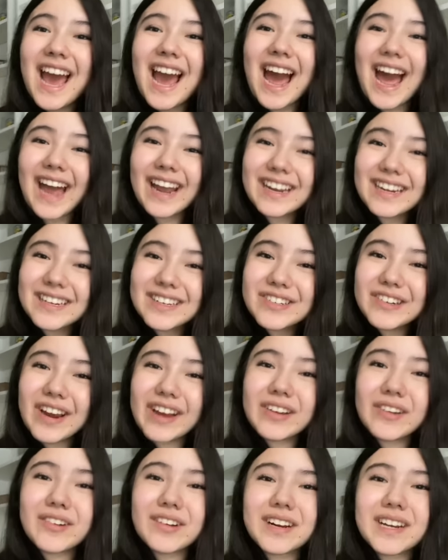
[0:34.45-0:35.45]
I'm gonna try
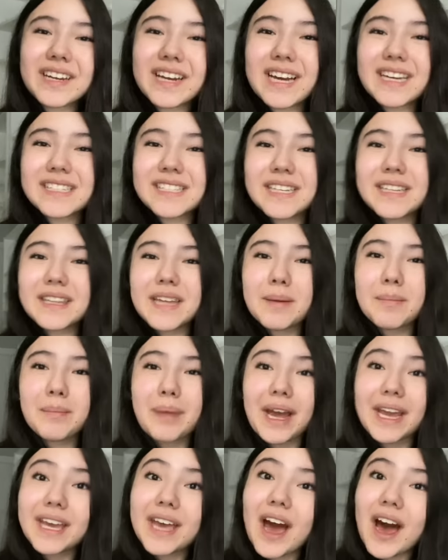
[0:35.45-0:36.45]
organizing them
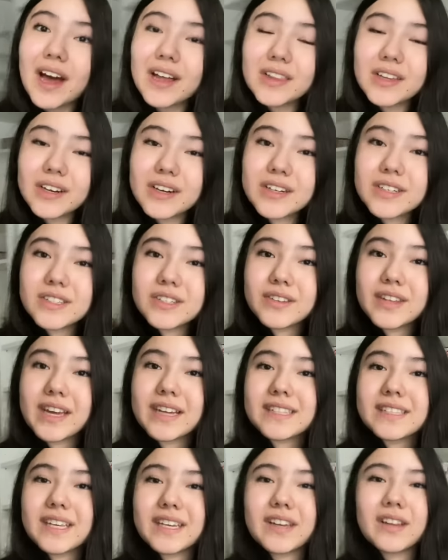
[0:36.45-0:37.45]
by color so that
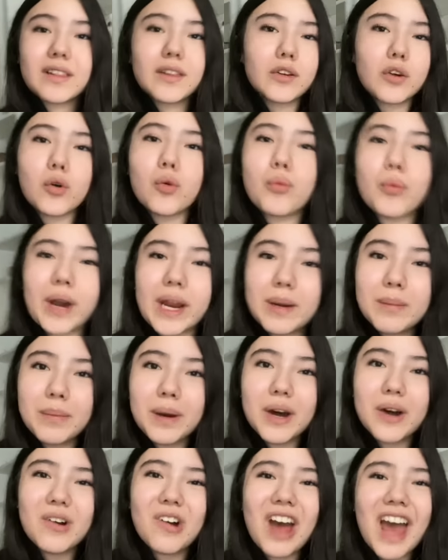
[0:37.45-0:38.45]
it's like a little
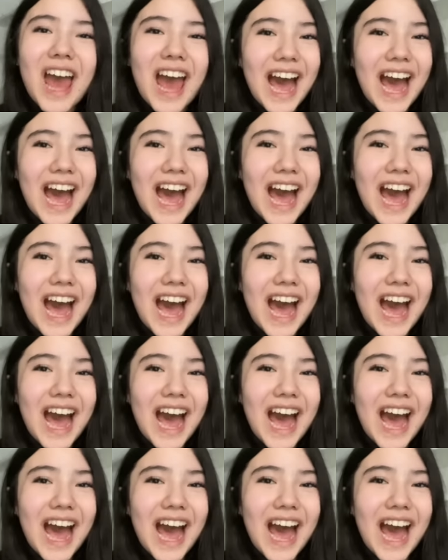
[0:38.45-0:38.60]
rainbow.